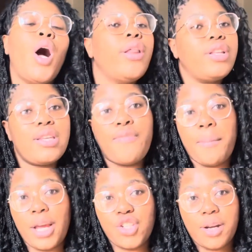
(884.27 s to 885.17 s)
this
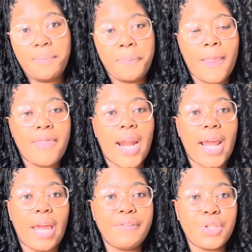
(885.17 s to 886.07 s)
information that
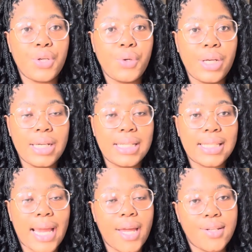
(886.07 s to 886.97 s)
I gave to you
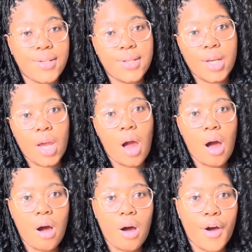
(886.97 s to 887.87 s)
is courtesy
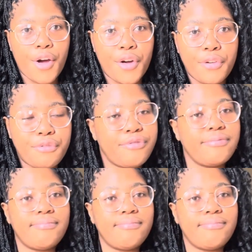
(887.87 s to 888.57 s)
of